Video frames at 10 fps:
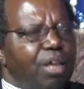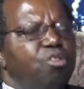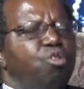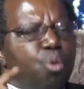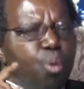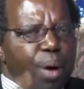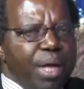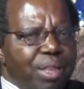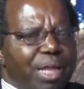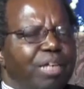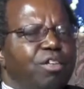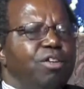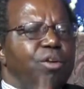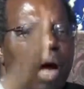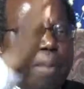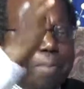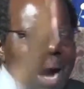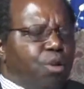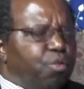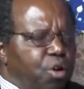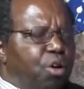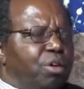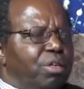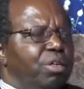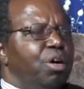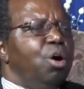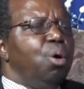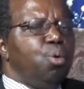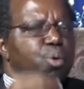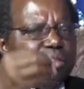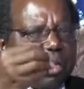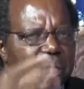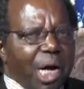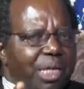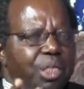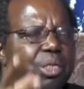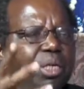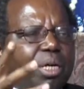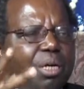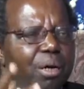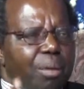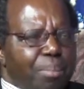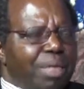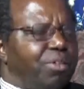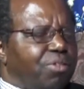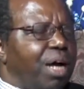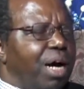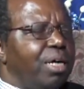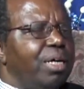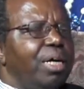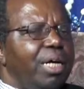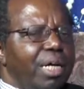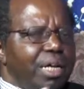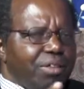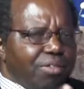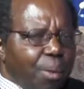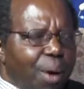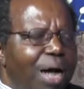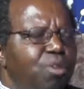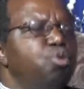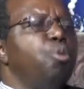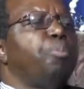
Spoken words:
You wait until a man of God, who is a church minister, is the one who